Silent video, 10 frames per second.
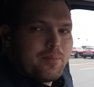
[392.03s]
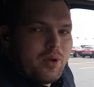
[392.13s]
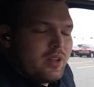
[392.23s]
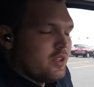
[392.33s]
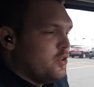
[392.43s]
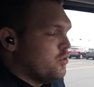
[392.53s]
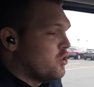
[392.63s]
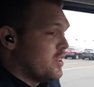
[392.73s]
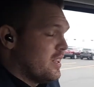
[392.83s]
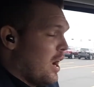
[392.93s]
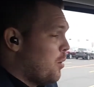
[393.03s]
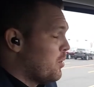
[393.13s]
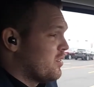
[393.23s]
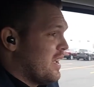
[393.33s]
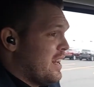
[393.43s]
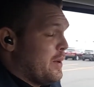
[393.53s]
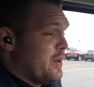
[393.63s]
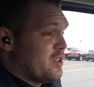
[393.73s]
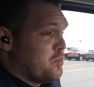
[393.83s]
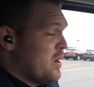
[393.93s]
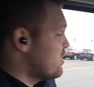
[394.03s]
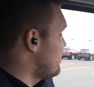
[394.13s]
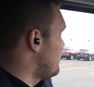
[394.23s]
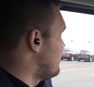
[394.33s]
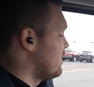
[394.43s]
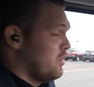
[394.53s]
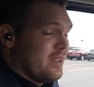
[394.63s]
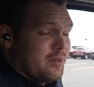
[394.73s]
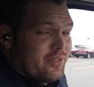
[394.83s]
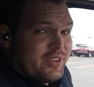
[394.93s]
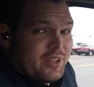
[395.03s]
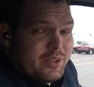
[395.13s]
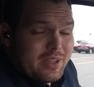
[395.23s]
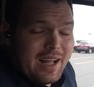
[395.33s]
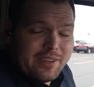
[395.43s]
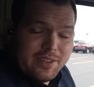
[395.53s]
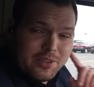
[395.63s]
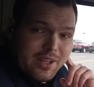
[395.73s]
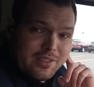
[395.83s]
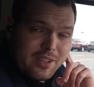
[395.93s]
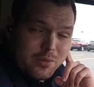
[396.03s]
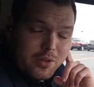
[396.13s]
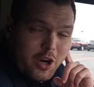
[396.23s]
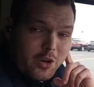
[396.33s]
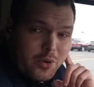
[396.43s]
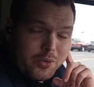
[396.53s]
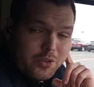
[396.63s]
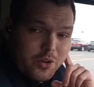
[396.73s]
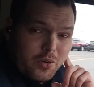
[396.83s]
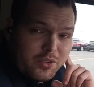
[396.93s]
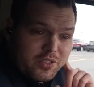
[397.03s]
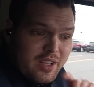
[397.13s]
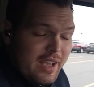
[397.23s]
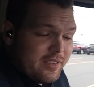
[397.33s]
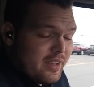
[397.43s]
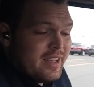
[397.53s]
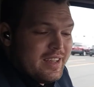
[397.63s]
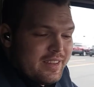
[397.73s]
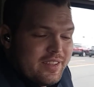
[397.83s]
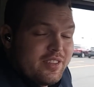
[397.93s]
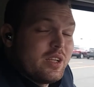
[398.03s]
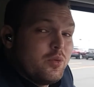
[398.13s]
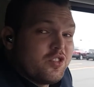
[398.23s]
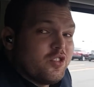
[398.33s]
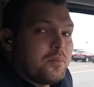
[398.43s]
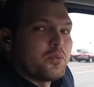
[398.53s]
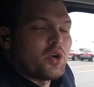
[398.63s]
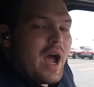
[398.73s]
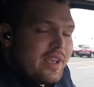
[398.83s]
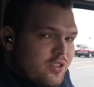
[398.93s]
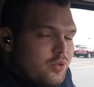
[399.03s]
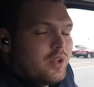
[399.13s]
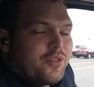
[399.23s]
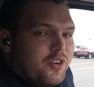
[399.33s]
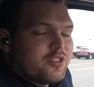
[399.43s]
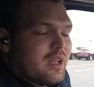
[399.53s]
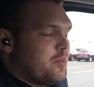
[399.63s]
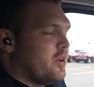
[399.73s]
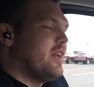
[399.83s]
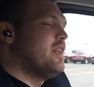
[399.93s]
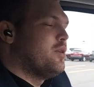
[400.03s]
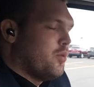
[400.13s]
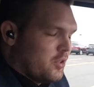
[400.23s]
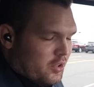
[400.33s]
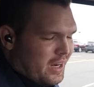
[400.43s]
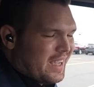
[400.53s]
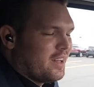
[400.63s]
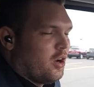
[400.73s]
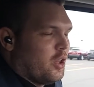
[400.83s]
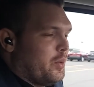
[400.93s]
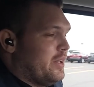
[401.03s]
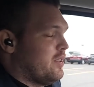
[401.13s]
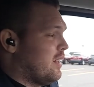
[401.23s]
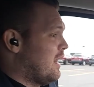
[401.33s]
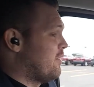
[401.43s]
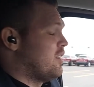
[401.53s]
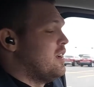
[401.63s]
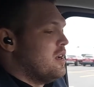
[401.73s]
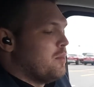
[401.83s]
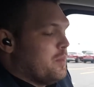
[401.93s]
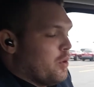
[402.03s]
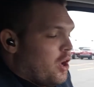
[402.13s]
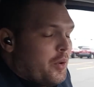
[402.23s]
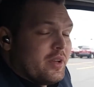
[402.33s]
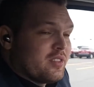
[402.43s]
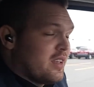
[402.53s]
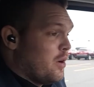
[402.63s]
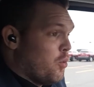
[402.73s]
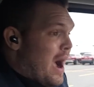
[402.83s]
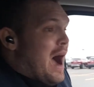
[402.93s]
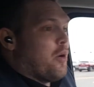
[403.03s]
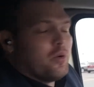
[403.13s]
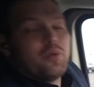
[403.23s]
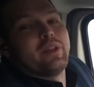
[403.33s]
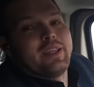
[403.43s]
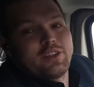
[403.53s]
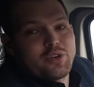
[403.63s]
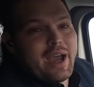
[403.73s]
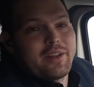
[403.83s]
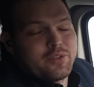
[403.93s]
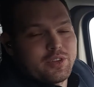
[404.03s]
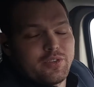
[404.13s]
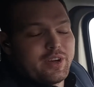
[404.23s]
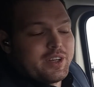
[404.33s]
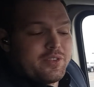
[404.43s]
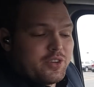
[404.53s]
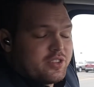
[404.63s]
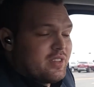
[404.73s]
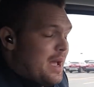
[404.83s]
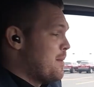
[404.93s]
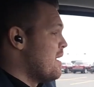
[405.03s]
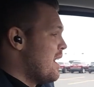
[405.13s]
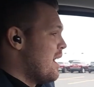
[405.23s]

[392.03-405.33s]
pull a U-turn almost anywhere, especially within the continental United States where our roads are oversized. This thing will surprise you the first time you get in it when you crank it all the way to the left. People always say, wow, when they try it for the very first time.